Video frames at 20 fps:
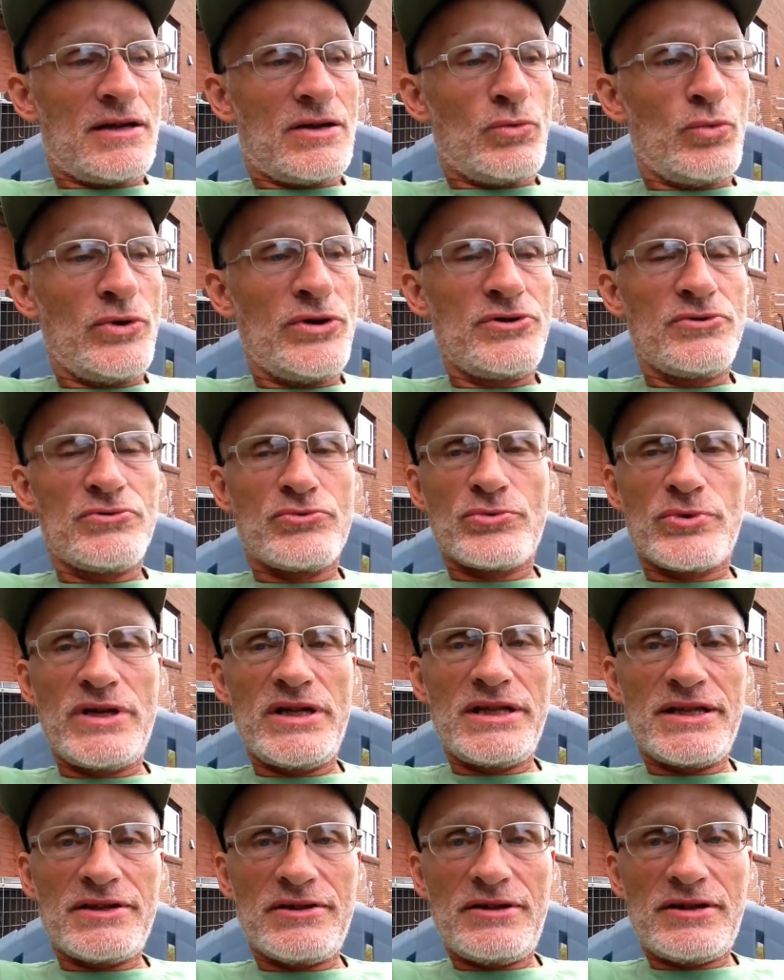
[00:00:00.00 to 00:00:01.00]
When you
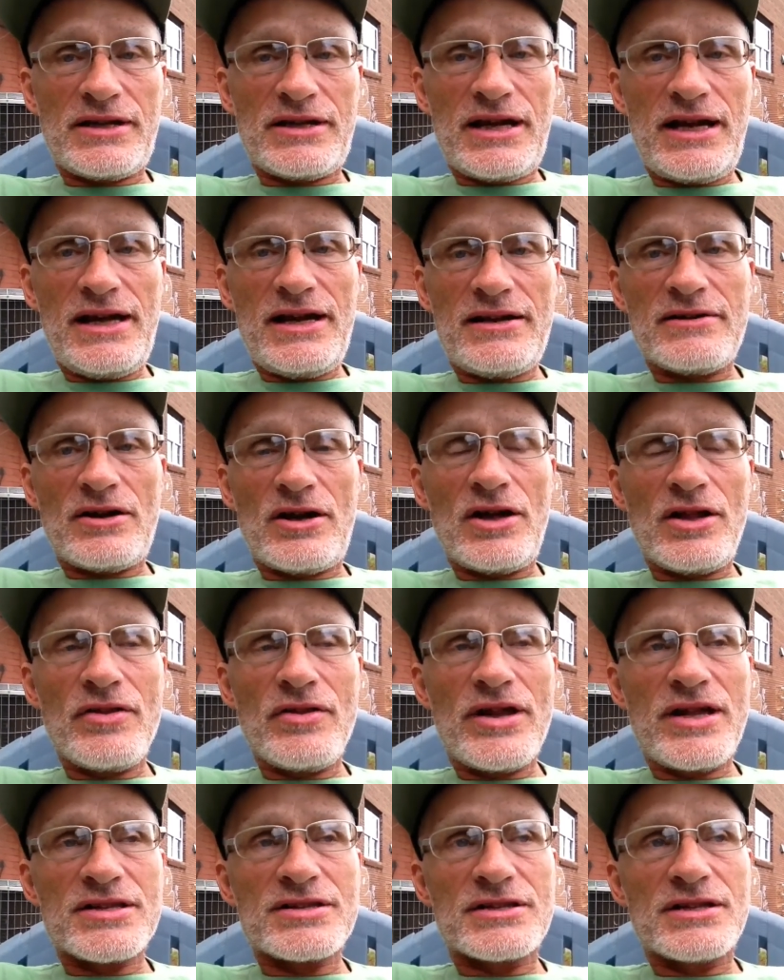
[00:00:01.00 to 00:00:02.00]
really look at it, all
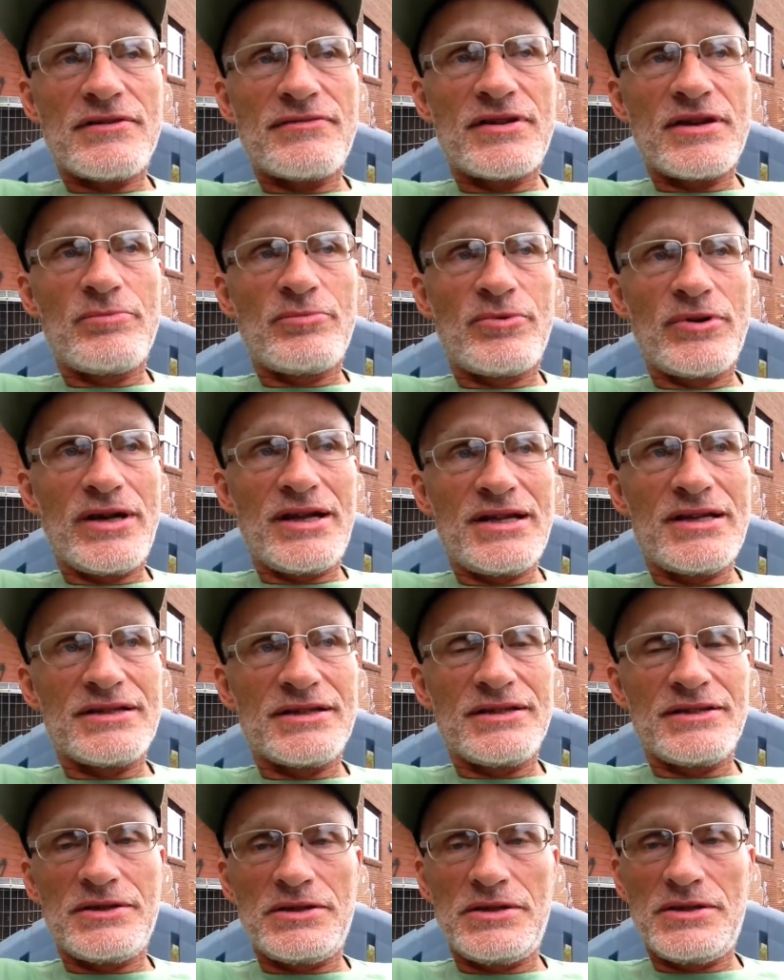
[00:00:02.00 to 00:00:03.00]
that stuff they bring
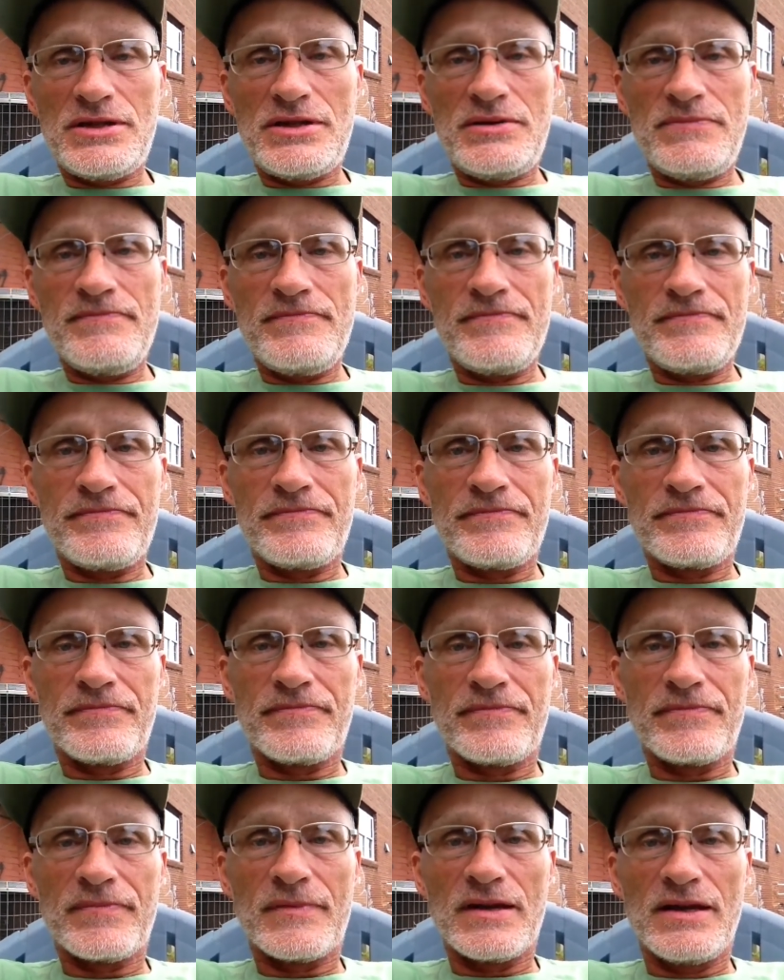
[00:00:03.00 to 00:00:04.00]
into the hood,
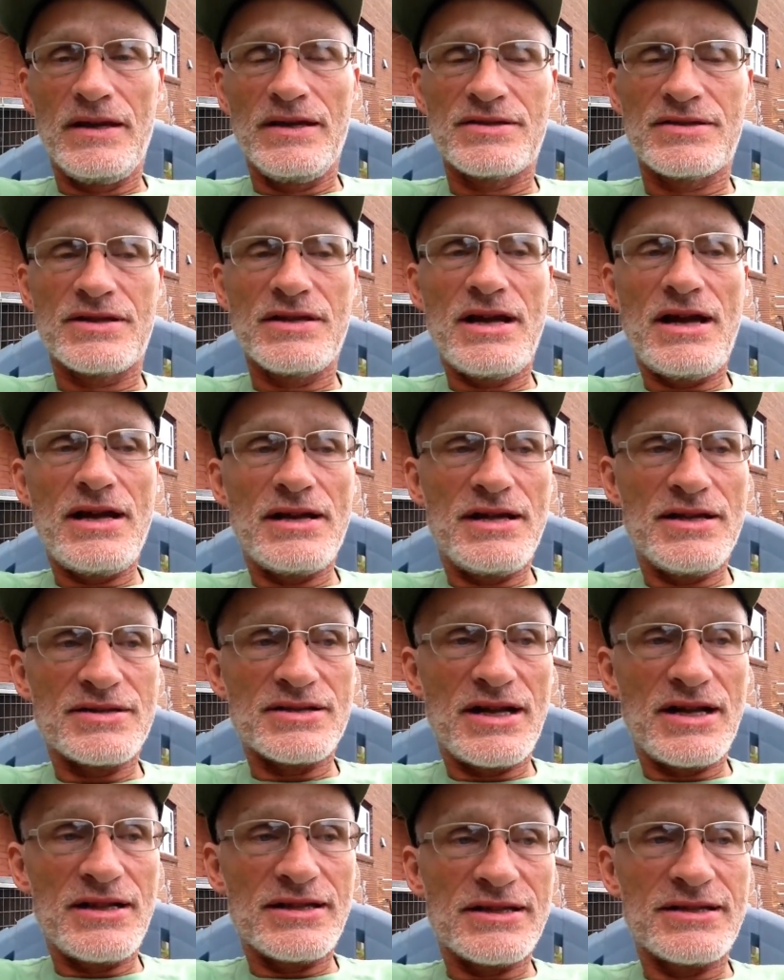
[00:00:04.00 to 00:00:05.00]
it's not
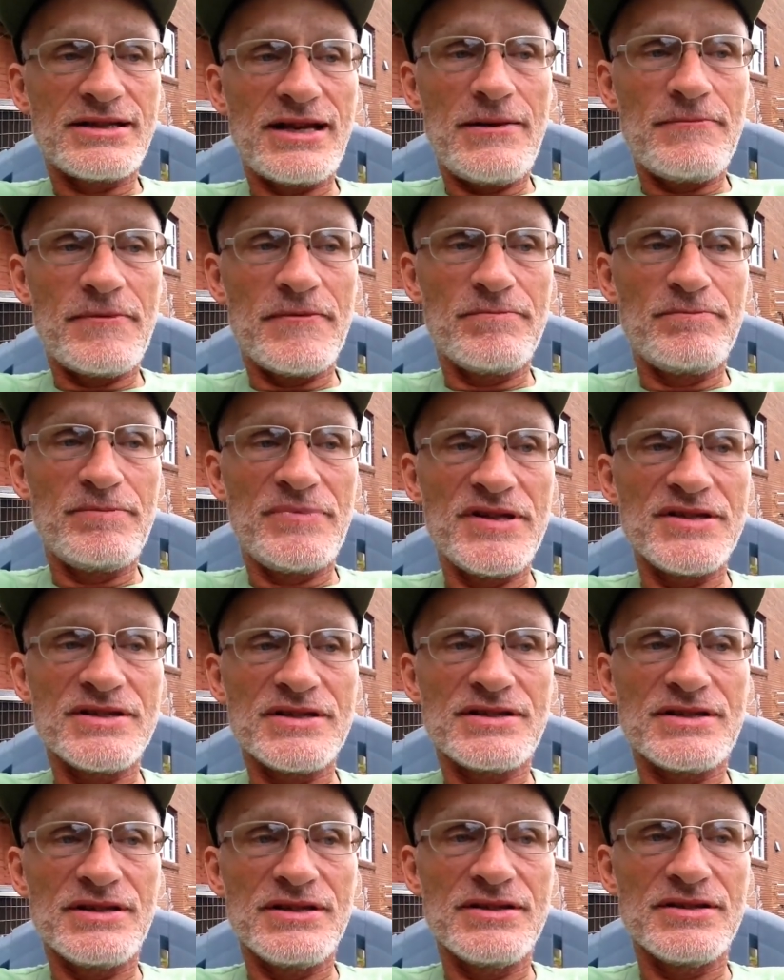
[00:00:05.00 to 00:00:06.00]
the type of
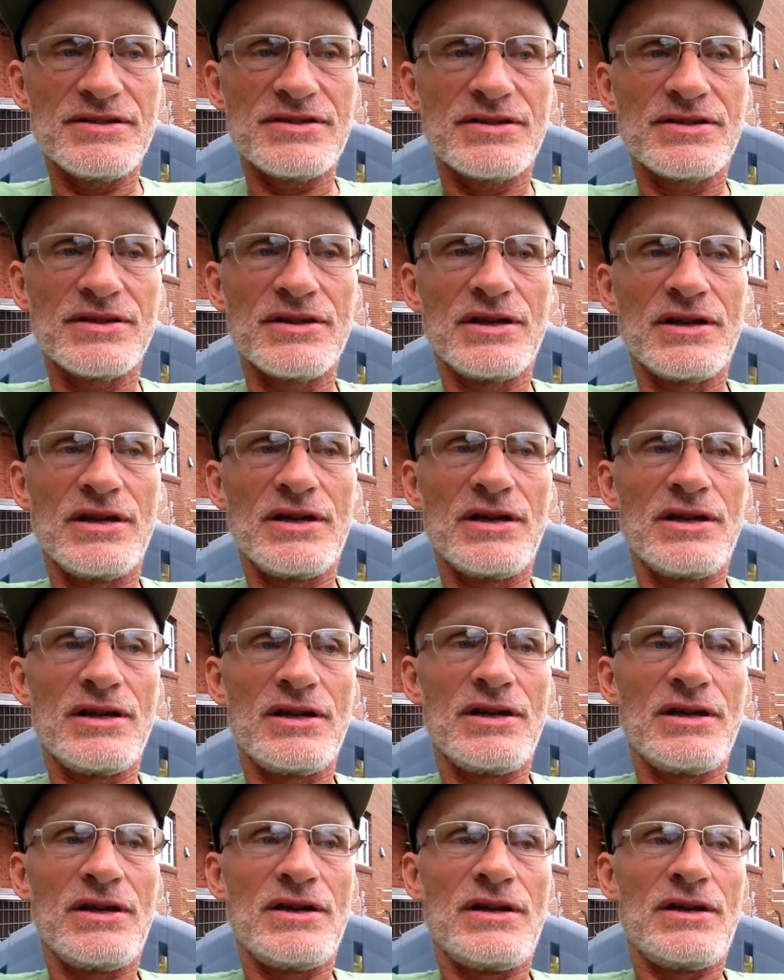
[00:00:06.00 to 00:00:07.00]
businesses
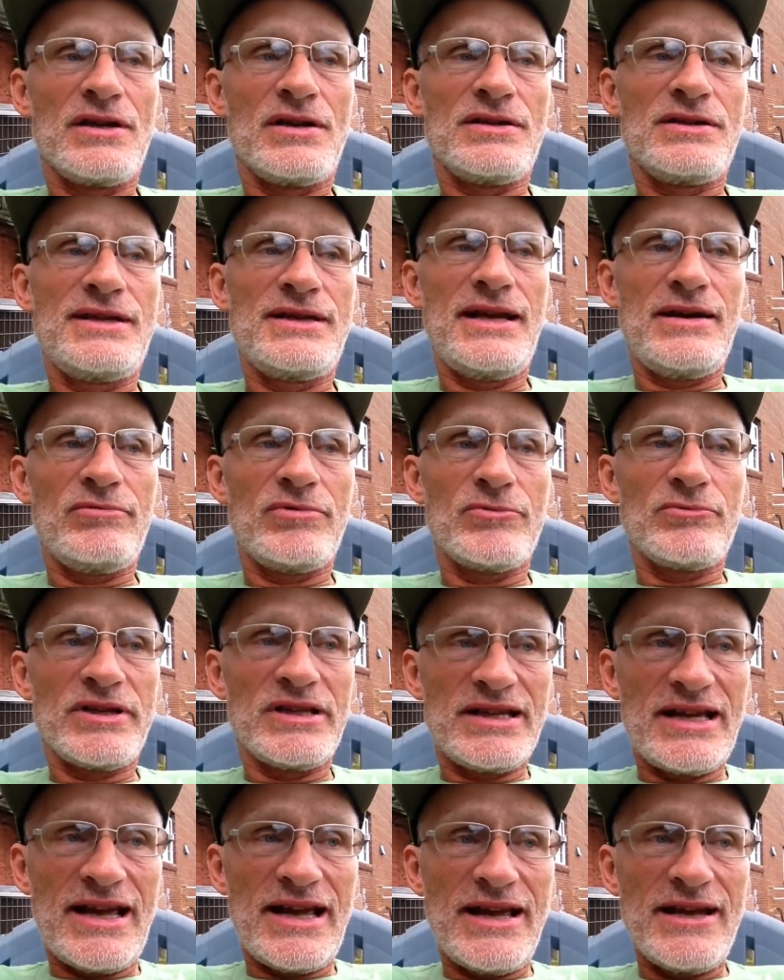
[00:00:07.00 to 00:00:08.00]
that would
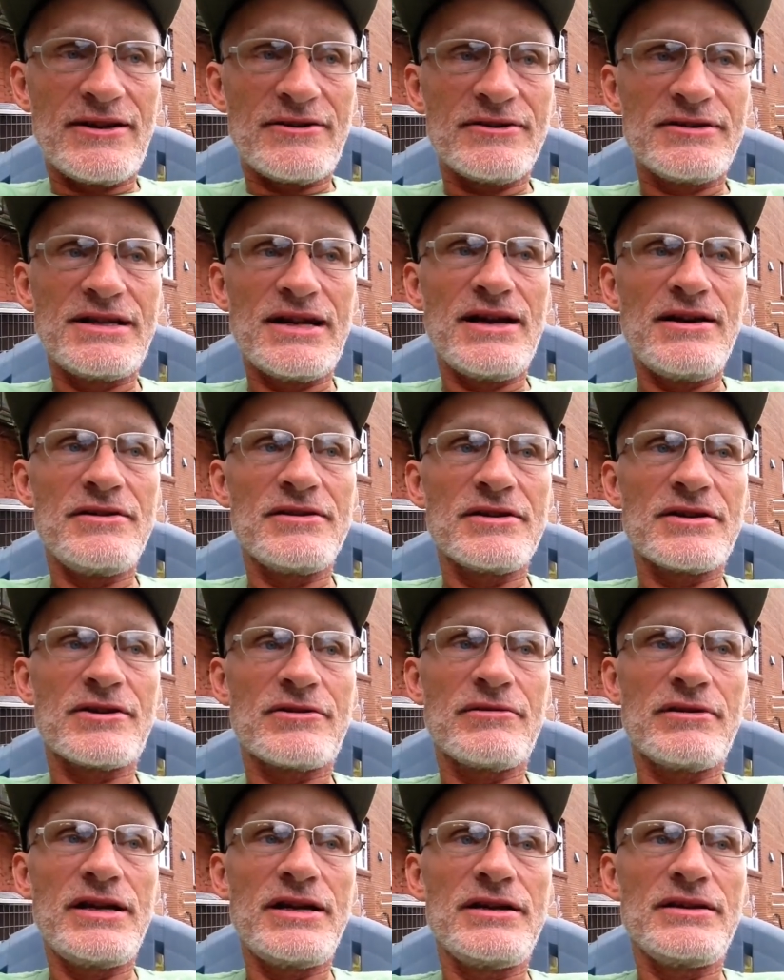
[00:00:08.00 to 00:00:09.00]
really anchor down and
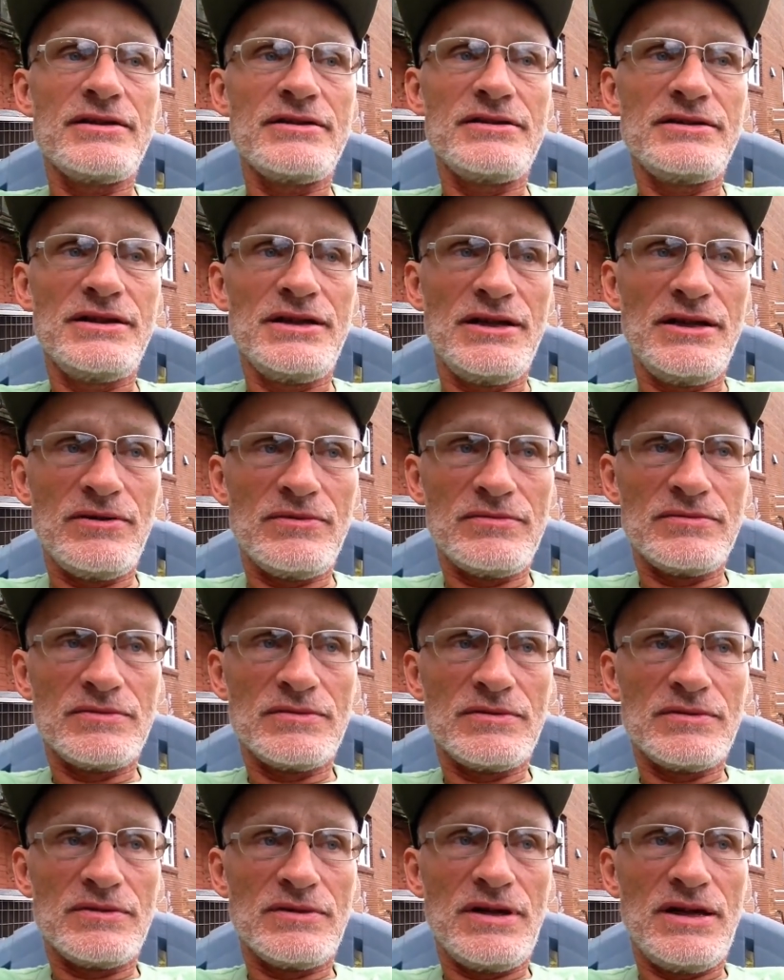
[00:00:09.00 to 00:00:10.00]
create,
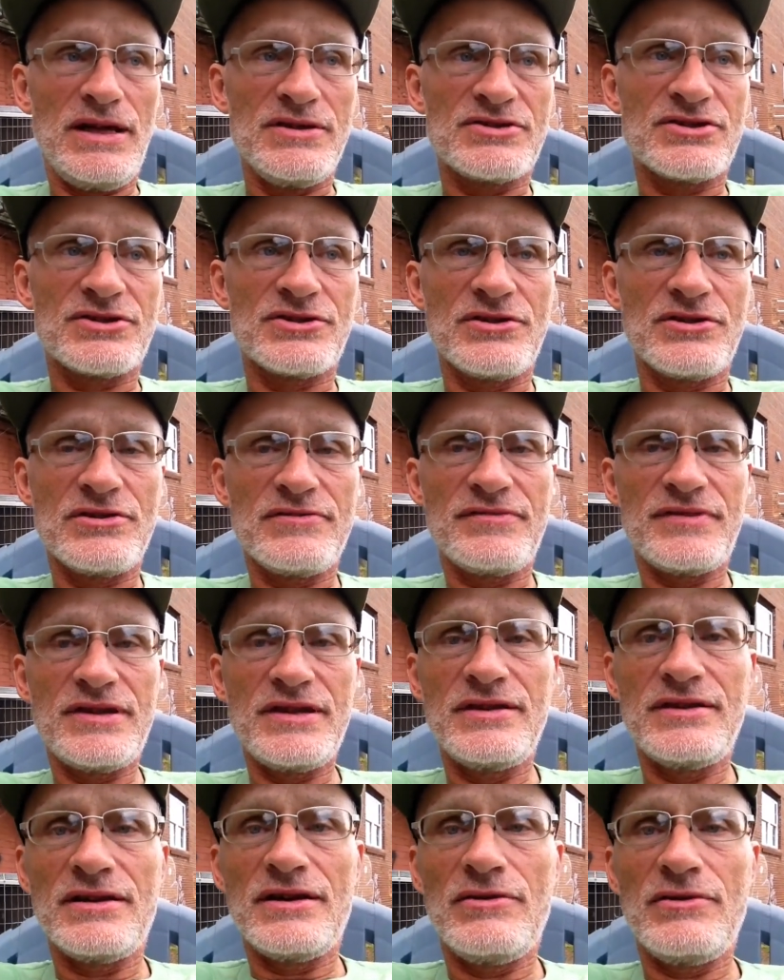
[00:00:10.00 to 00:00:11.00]
and serve
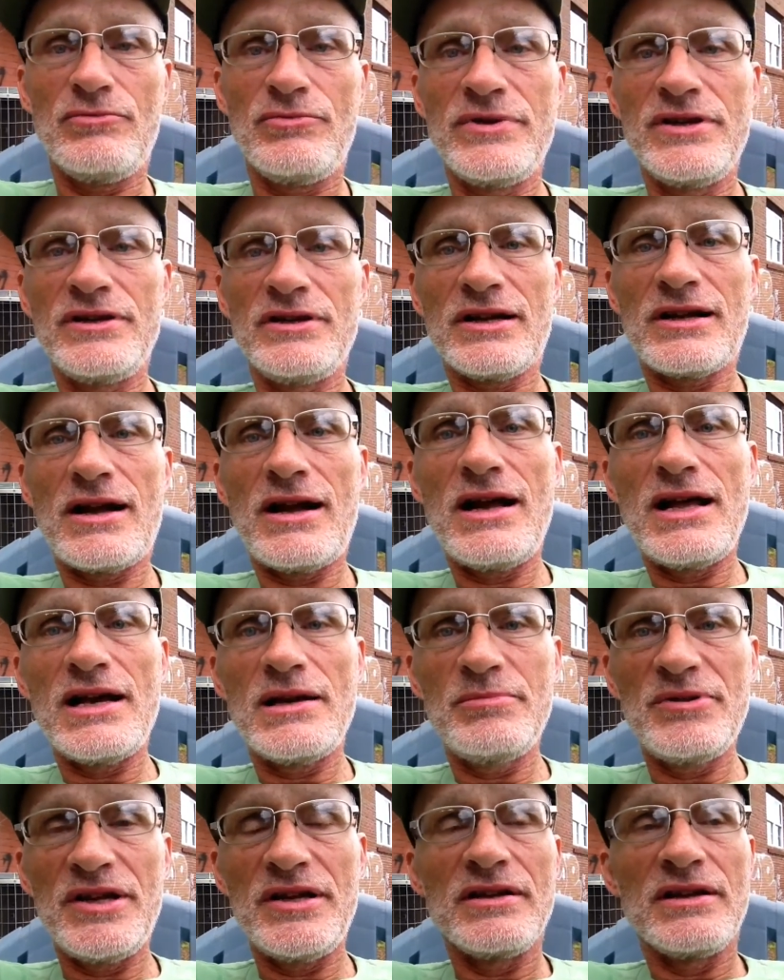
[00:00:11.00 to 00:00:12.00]
a real
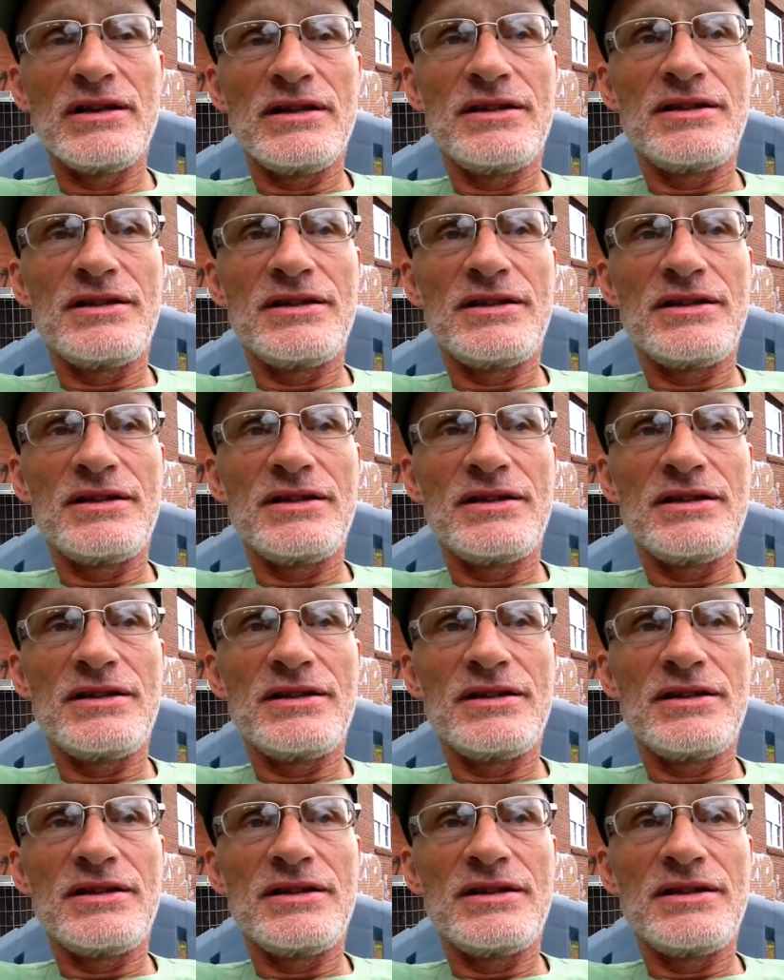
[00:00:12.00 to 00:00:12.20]
economy.